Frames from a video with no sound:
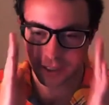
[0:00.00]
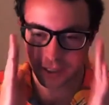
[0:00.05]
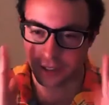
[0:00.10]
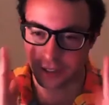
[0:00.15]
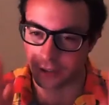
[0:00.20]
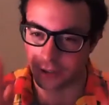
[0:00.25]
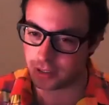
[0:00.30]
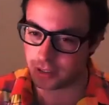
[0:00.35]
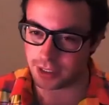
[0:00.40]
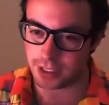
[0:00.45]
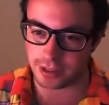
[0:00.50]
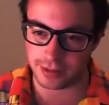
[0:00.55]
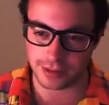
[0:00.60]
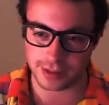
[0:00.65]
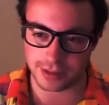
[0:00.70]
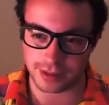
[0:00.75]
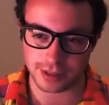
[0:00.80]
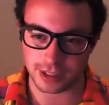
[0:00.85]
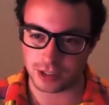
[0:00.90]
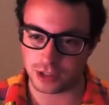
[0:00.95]
You know, is
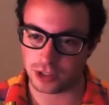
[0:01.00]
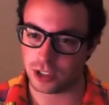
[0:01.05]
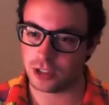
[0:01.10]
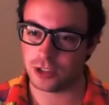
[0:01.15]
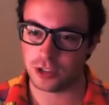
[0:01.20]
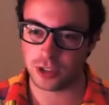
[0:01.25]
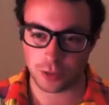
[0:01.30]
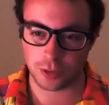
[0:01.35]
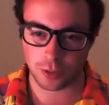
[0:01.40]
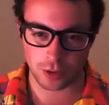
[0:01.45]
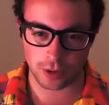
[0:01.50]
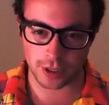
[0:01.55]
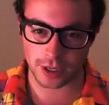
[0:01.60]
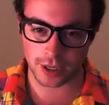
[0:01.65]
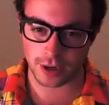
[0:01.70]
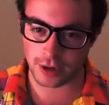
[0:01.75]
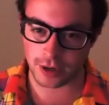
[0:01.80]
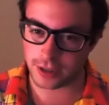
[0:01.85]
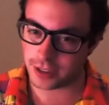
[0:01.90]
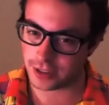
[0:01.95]
it is it just you
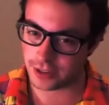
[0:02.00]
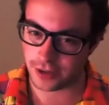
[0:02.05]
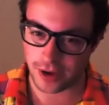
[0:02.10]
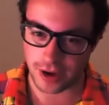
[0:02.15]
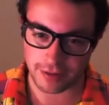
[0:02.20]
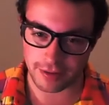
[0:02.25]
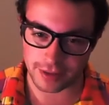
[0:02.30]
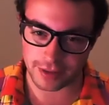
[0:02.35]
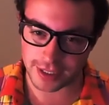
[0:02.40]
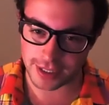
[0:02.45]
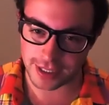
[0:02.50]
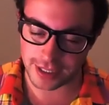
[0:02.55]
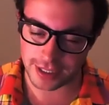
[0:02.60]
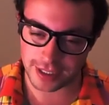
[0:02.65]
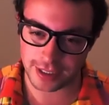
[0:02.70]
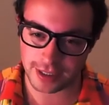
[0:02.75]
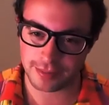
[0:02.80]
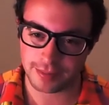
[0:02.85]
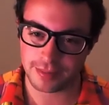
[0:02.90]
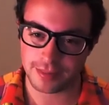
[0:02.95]
working on it? Do you have a
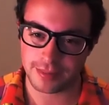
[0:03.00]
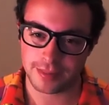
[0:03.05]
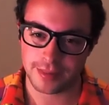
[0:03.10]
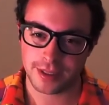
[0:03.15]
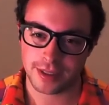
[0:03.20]
team?